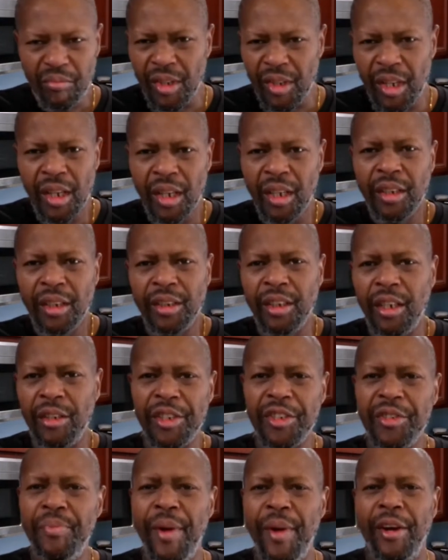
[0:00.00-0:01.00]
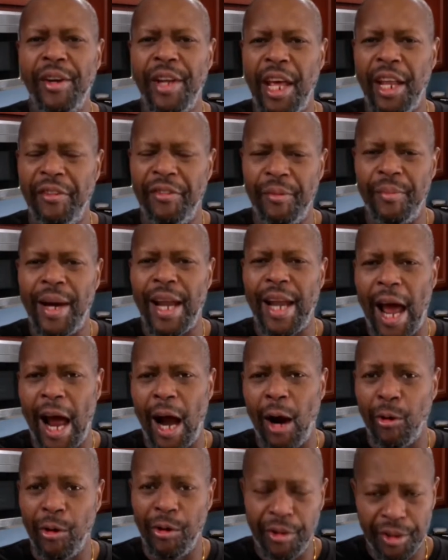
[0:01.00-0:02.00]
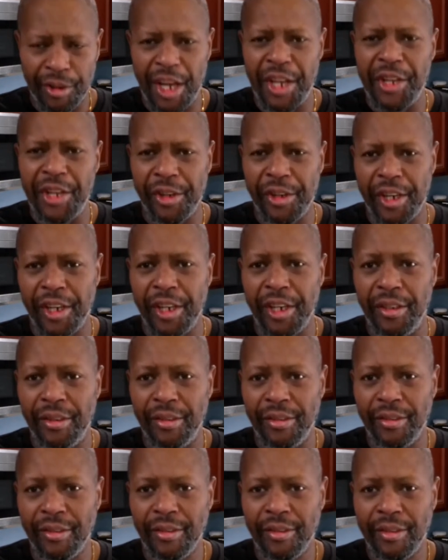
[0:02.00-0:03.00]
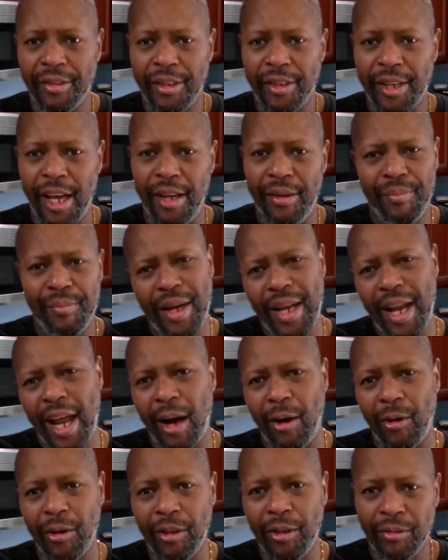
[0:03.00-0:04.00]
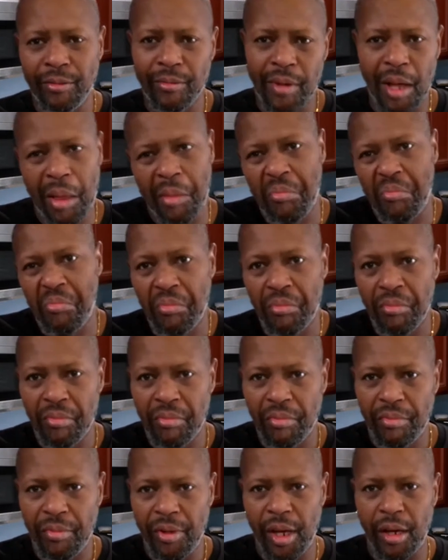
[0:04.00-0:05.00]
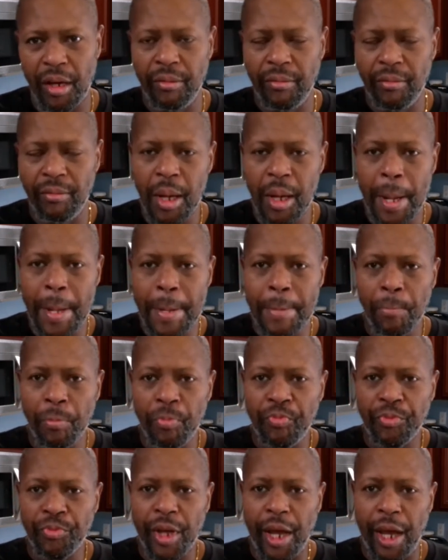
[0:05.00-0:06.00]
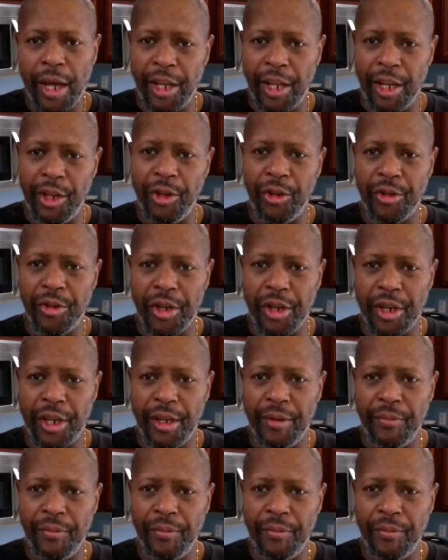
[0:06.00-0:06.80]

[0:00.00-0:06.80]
you know, just marinate it for about an hour and you're good. Okay, about an hour you know, and then you cook it.